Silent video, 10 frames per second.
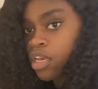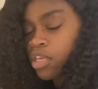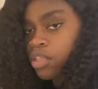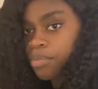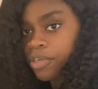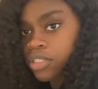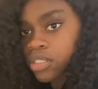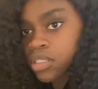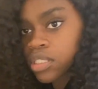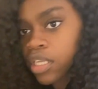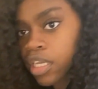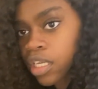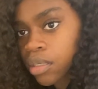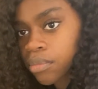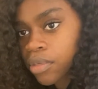the person's
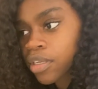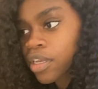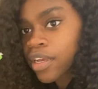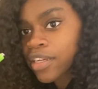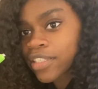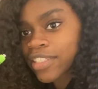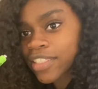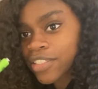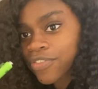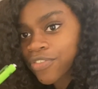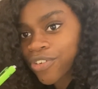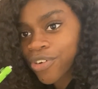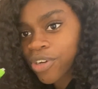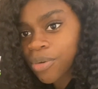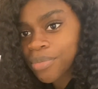name. This is
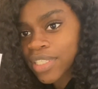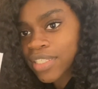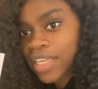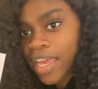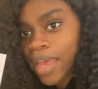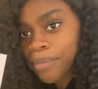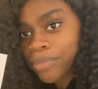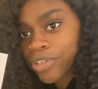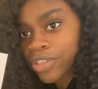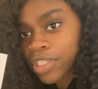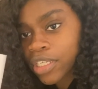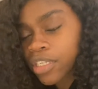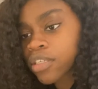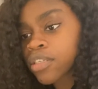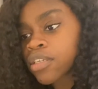for Miss Emberly,
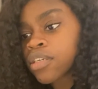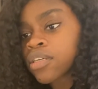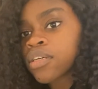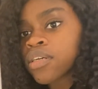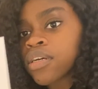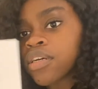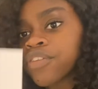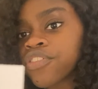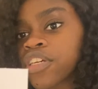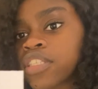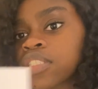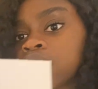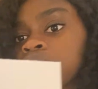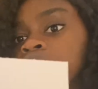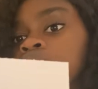if you guys can
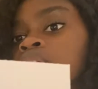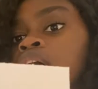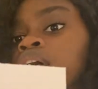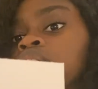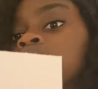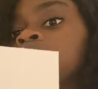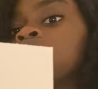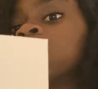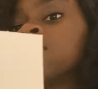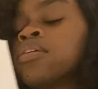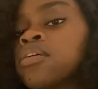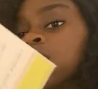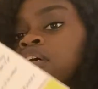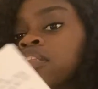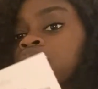see that.
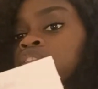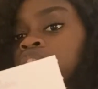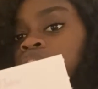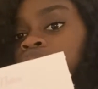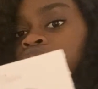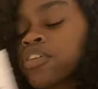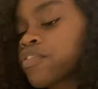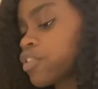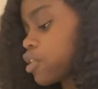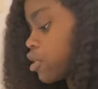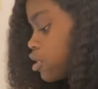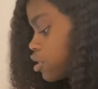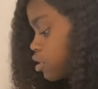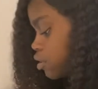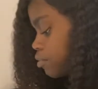And this is the front of the card, and
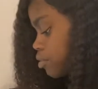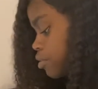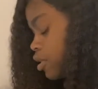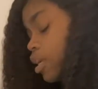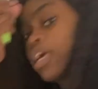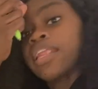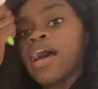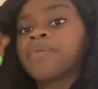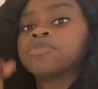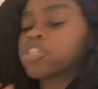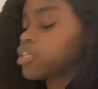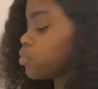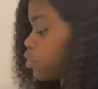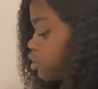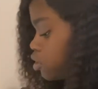I'm gonna put it, and I'm trying to
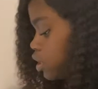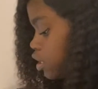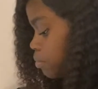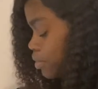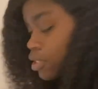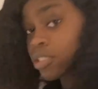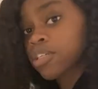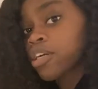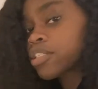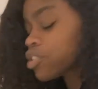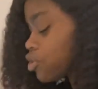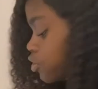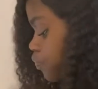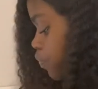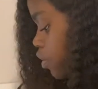work on getting business cards
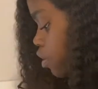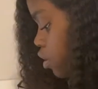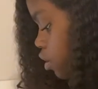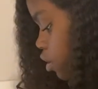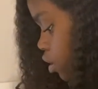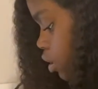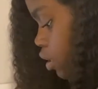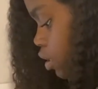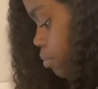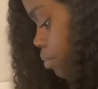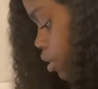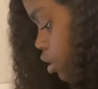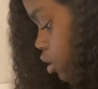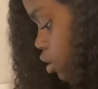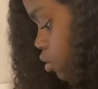too,
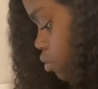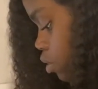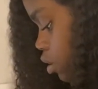but one